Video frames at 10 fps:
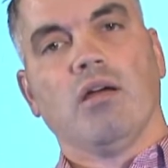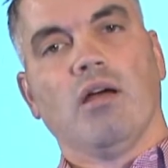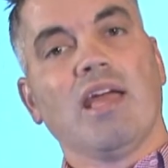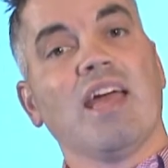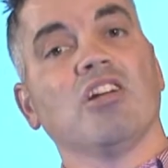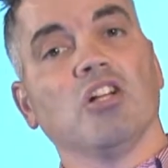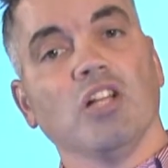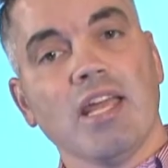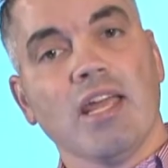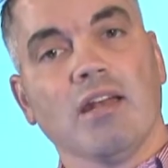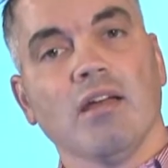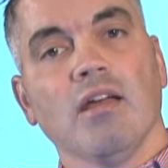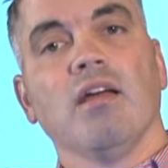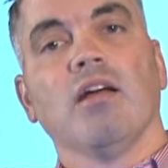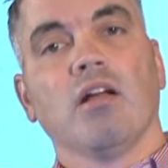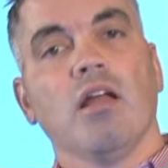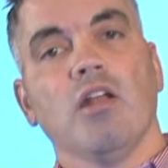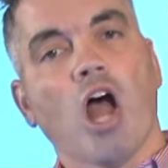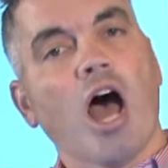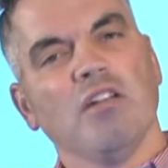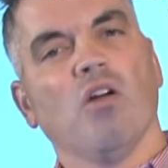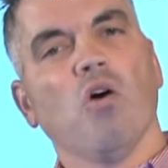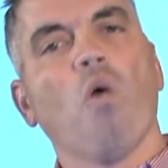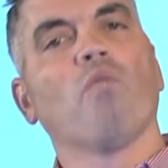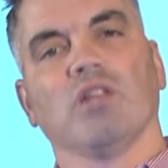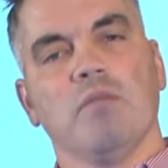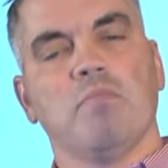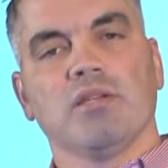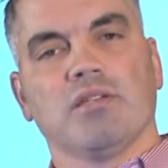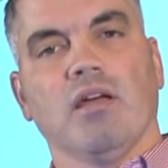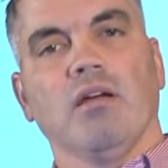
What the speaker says: Again, clean, not overly busy.